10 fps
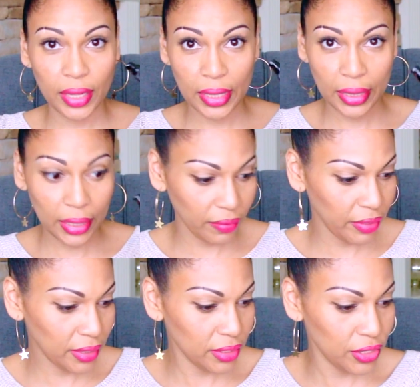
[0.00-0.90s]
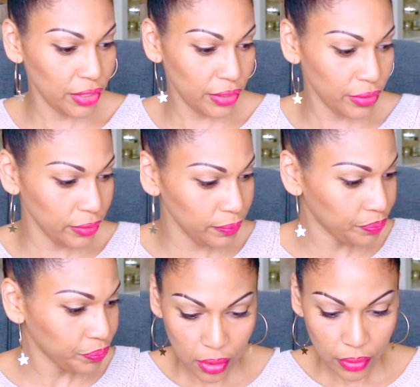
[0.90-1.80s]
Love it too.
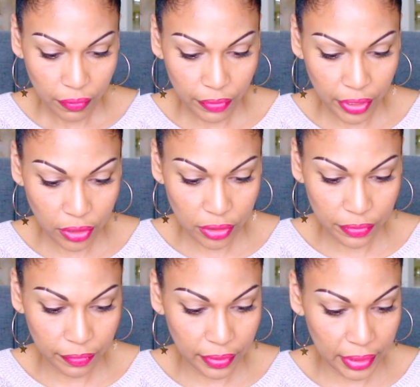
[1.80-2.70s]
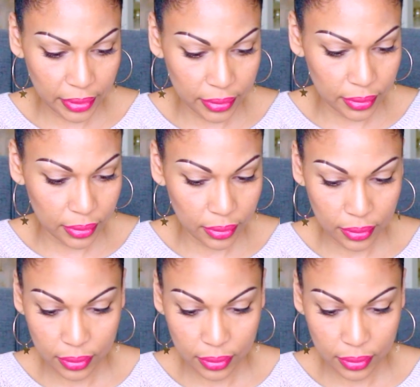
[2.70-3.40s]
Fierce Flicks.